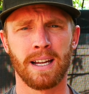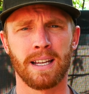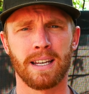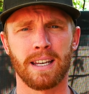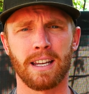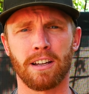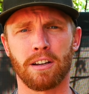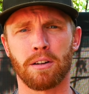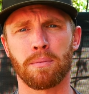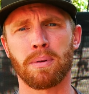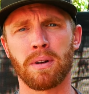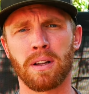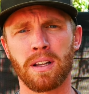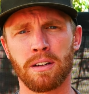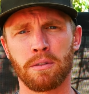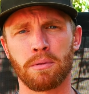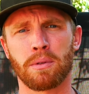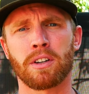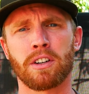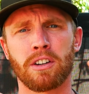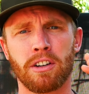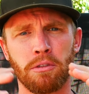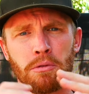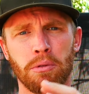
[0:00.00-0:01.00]
Now you're probably
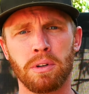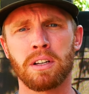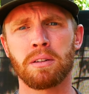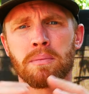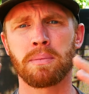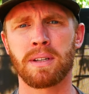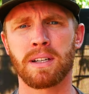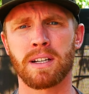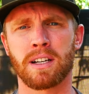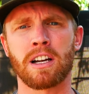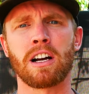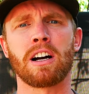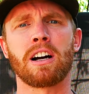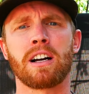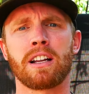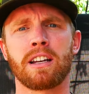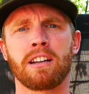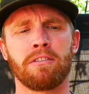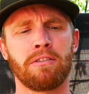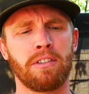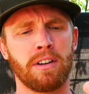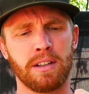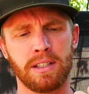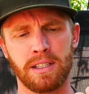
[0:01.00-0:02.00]
wondering what could be a
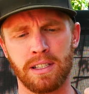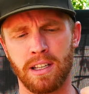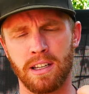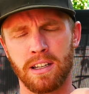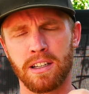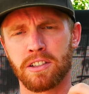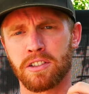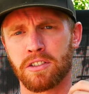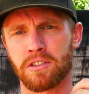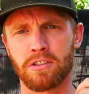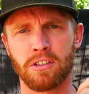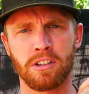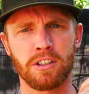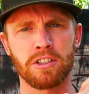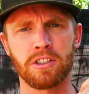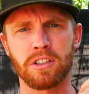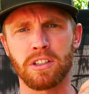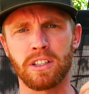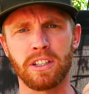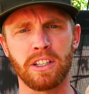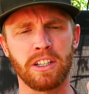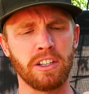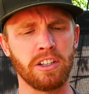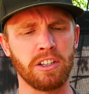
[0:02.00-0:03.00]
con if I said it's
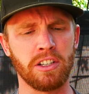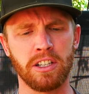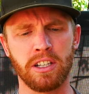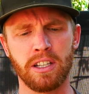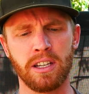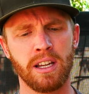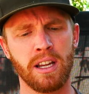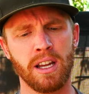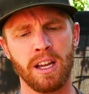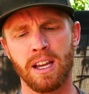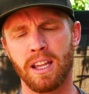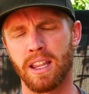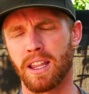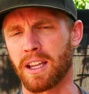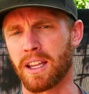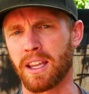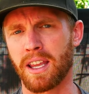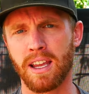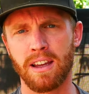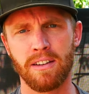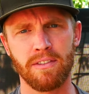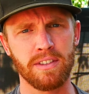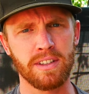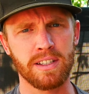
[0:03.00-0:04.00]
structurally good, the
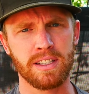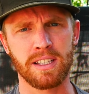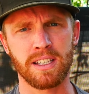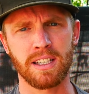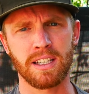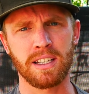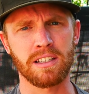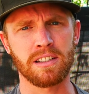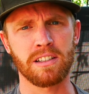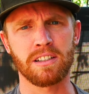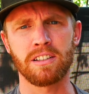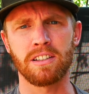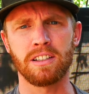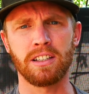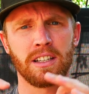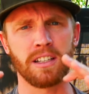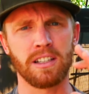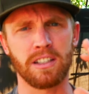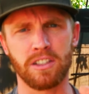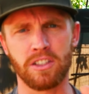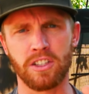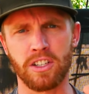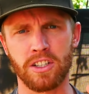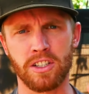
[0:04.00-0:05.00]
canvassing is good,
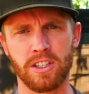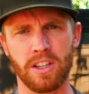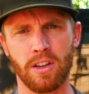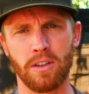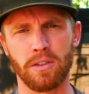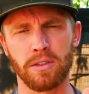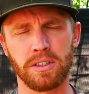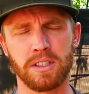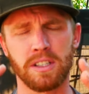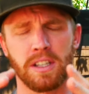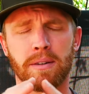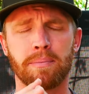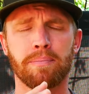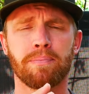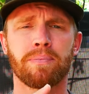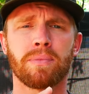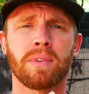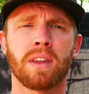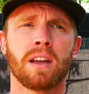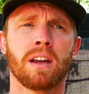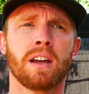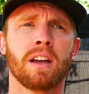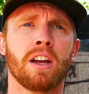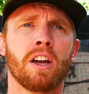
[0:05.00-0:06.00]
it just holds up.
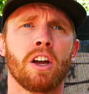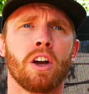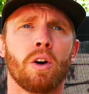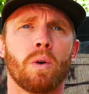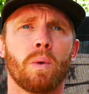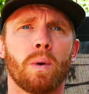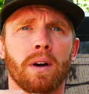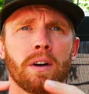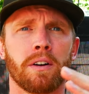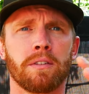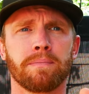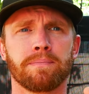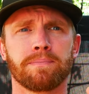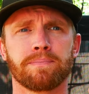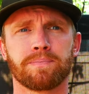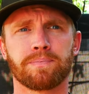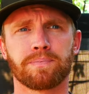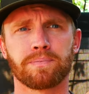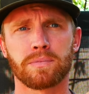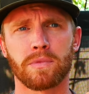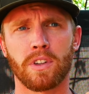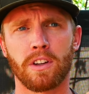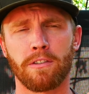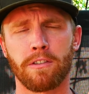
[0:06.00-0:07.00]
Well,
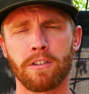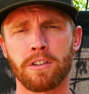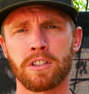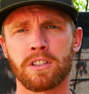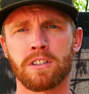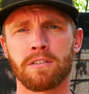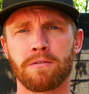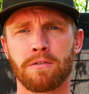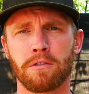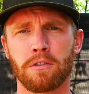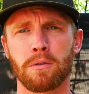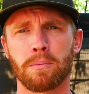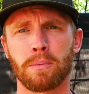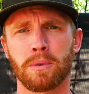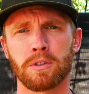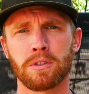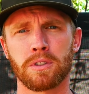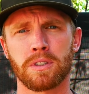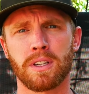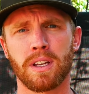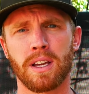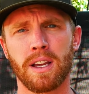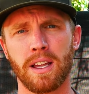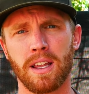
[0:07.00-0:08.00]
first and
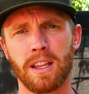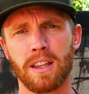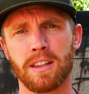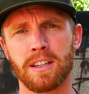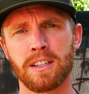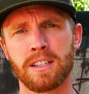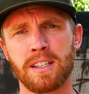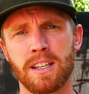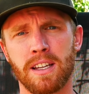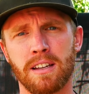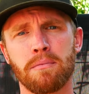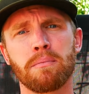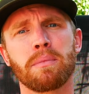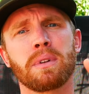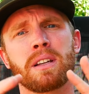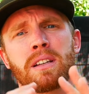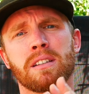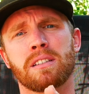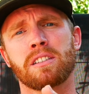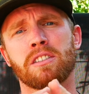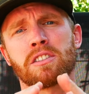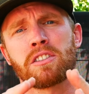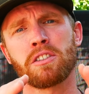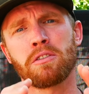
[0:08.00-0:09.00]
foremost, this tent,
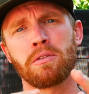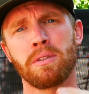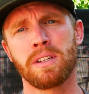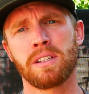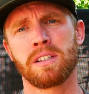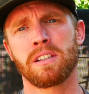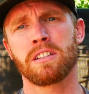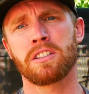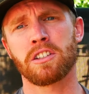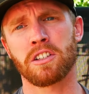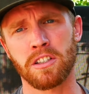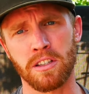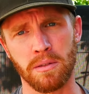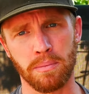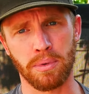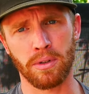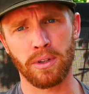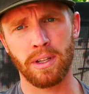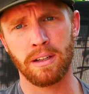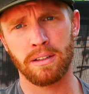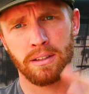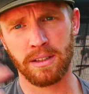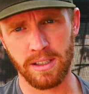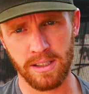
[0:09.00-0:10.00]
because it's so easy just to
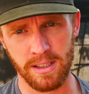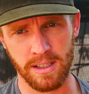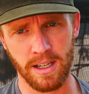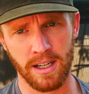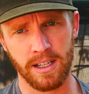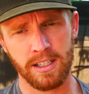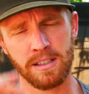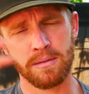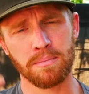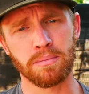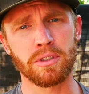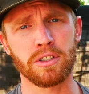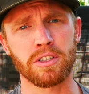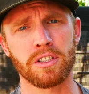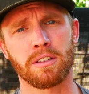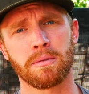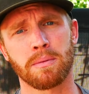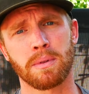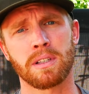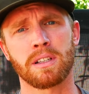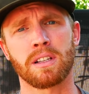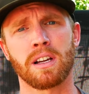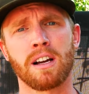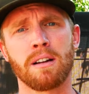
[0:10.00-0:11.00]
pull out the sides and push
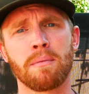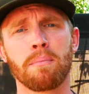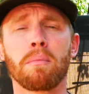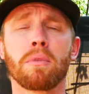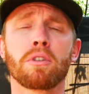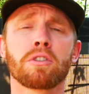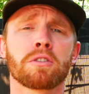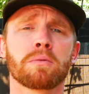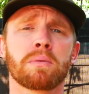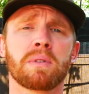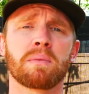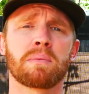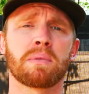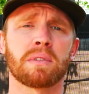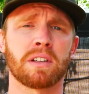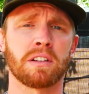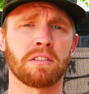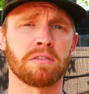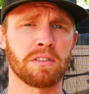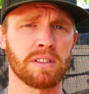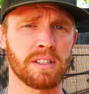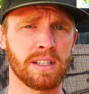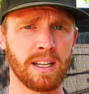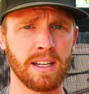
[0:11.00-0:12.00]
at the top, most people
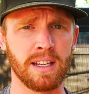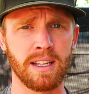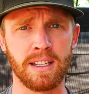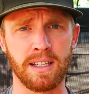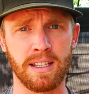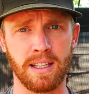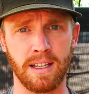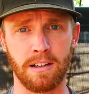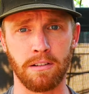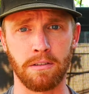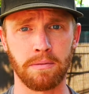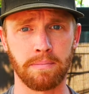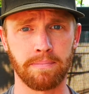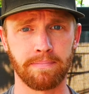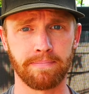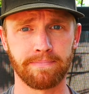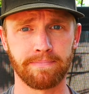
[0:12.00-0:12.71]
don't stake it down.